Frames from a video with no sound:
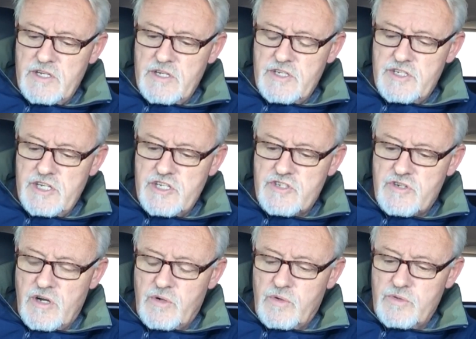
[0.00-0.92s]
she
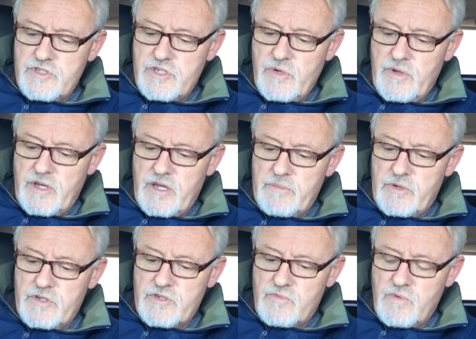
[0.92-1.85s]
struggles doing it
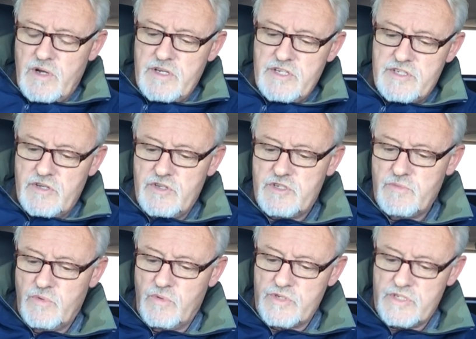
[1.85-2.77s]
because the runt is so
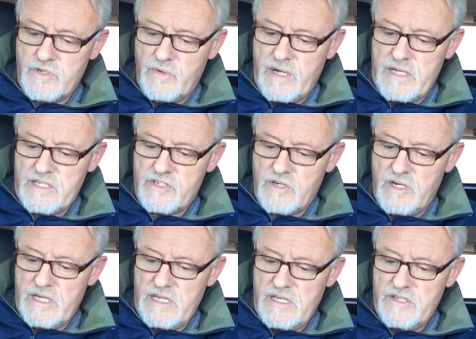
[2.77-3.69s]
small. So I
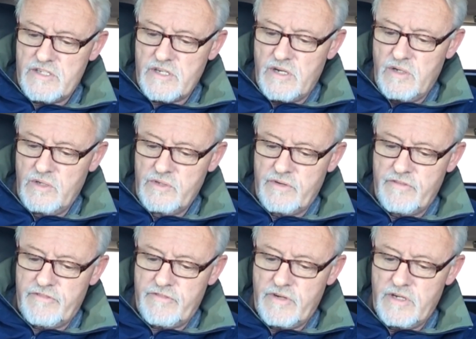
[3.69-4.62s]
try either to hold her in
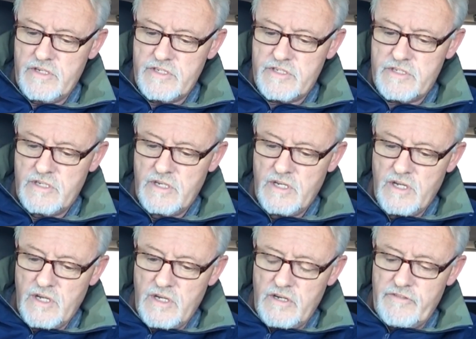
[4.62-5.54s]
front
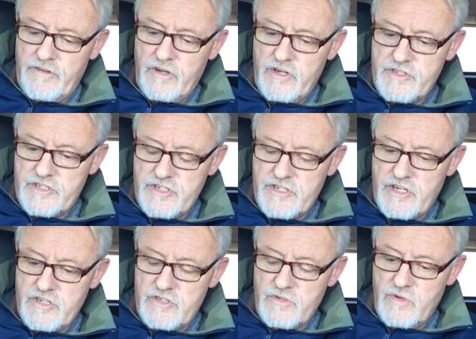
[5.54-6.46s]
of her so she
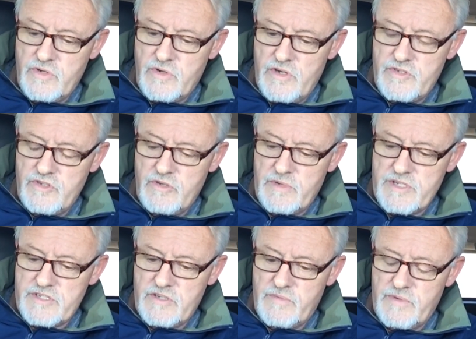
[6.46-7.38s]
can do it, or I do it
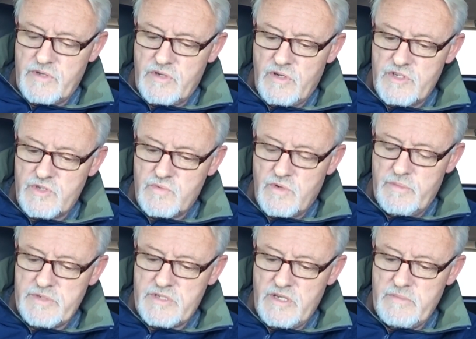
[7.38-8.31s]
myself with a cotton
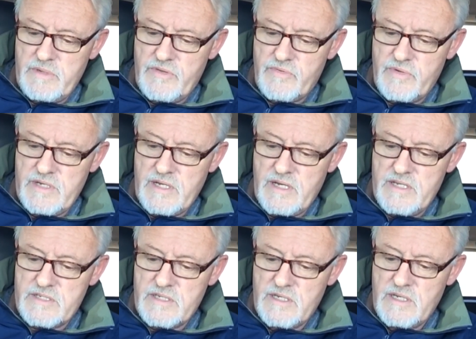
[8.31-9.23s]
swab. It's only been 3
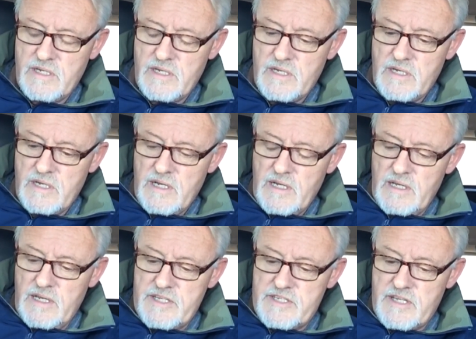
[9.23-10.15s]
days.
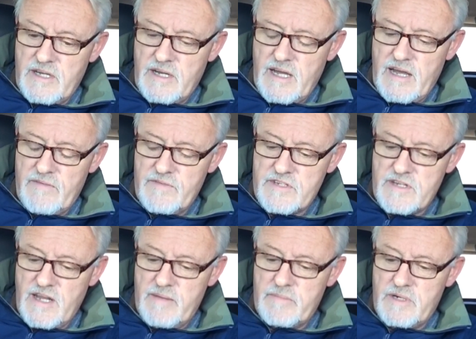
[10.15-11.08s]
Let's say I haven't
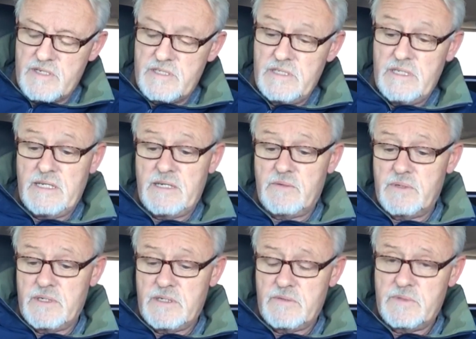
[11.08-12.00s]
slept much. Yeah,
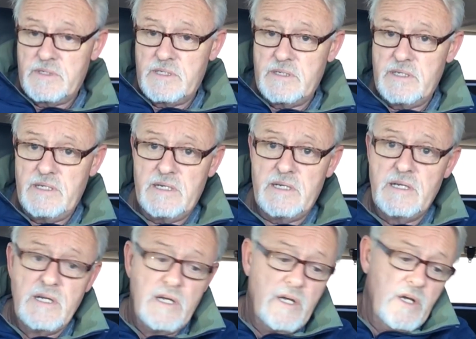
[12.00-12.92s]
well, yeah.
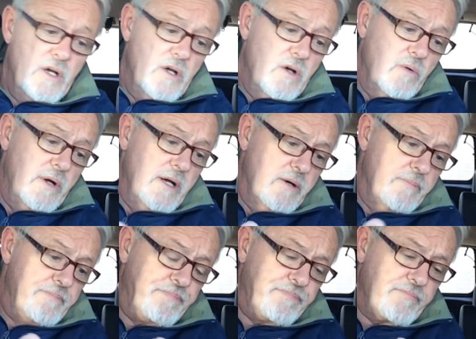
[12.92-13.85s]

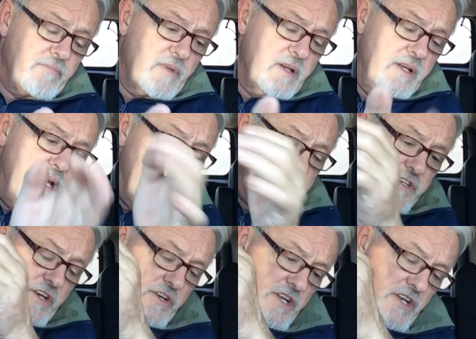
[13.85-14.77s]
Well, yeah,
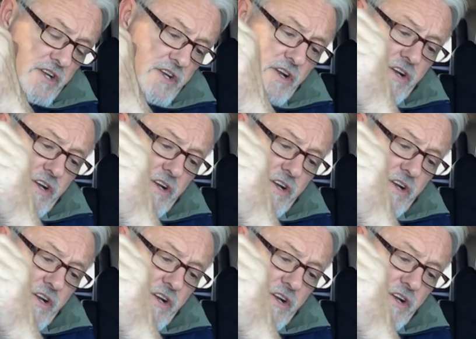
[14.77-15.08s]
so you didn't,